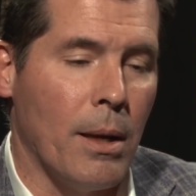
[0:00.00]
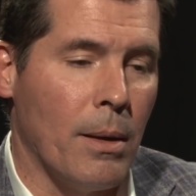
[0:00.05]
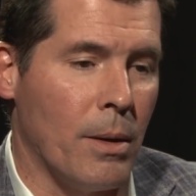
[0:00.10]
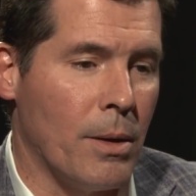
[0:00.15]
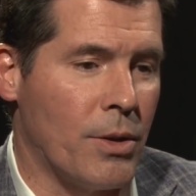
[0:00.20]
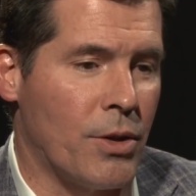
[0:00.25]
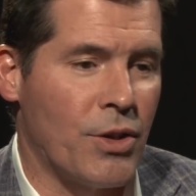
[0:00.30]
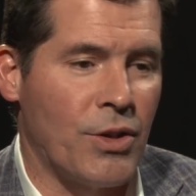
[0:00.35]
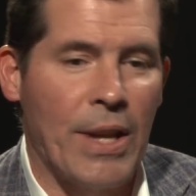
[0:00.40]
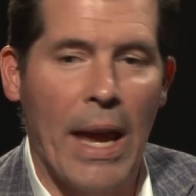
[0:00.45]

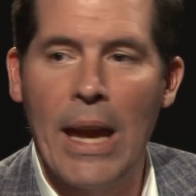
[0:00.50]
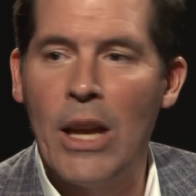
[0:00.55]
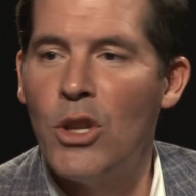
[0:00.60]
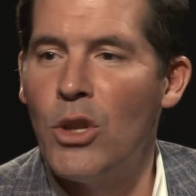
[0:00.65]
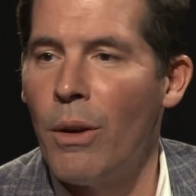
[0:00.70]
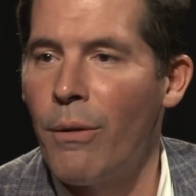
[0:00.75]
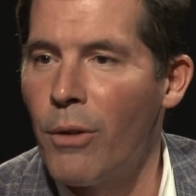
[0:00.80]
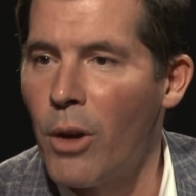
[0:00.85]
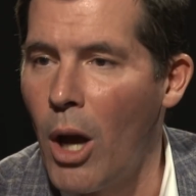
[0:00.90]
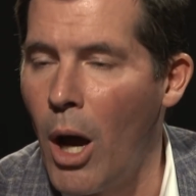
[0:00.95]
stage
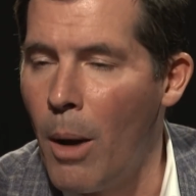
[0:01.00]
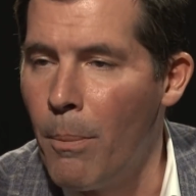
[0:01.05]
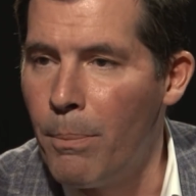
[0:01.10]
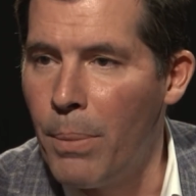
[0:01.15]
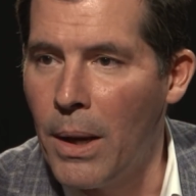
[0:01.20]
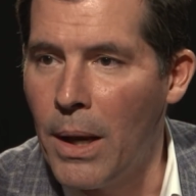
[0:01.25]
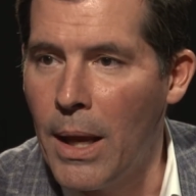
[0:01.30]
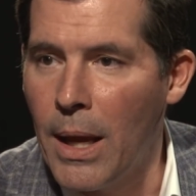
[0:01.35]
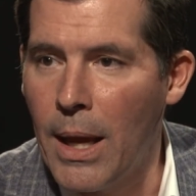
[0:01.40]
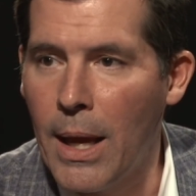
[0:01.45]
of
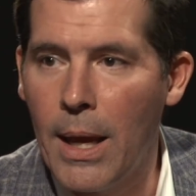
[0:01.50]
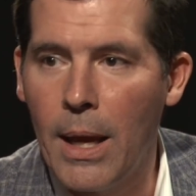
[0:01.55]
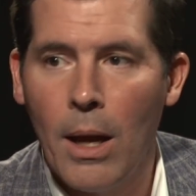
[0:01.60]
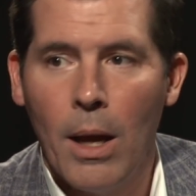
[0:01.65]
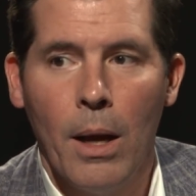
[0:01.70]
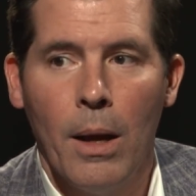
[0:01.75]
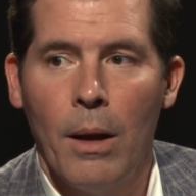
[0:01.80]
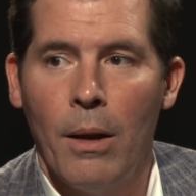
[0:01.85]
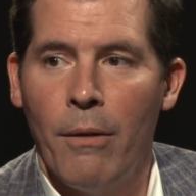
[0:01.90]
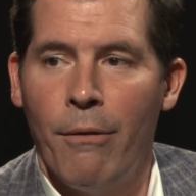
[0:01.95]
company,
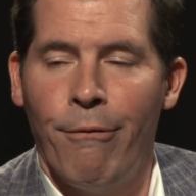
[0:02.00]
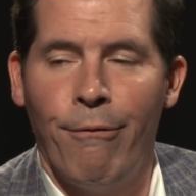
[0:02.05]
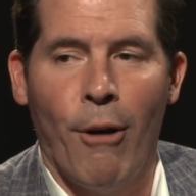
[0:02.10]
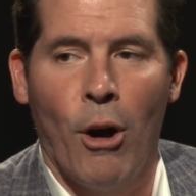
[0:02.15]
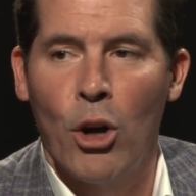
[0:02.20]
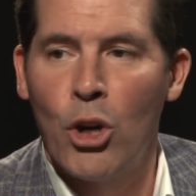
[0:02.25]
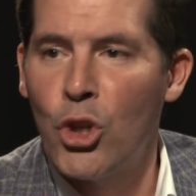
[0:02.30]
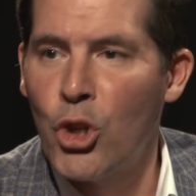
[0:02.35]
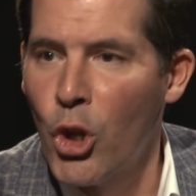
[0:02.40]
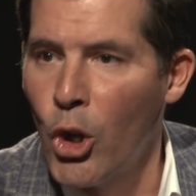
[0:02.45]

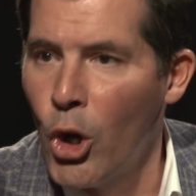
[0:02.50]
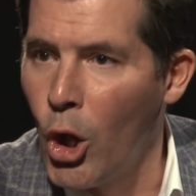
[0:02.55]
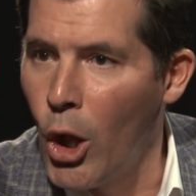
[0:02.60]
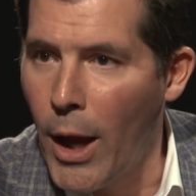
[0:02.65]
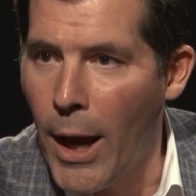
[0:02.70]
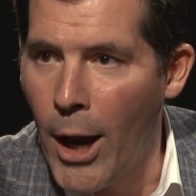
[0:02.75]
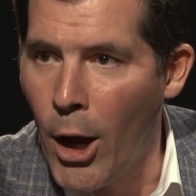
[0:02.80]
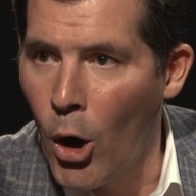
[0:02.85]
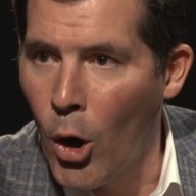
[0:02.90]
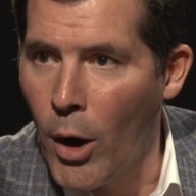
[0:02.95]
functional
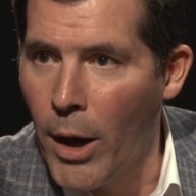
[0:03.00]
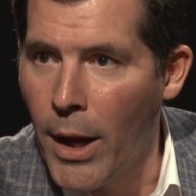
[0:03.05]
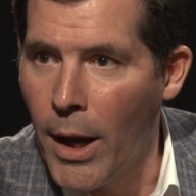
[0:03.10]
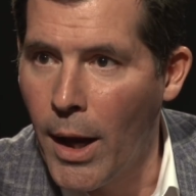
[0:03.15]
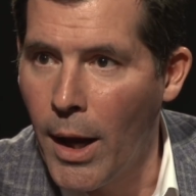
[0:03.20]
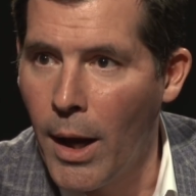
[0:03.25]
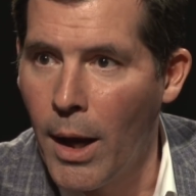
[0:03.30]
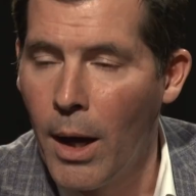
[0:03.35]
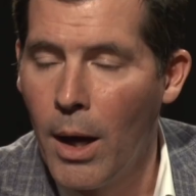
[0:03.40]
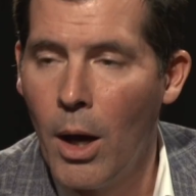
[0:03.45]

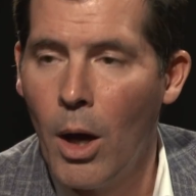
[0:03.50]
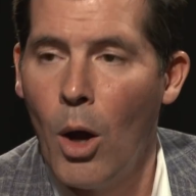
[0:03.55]
area,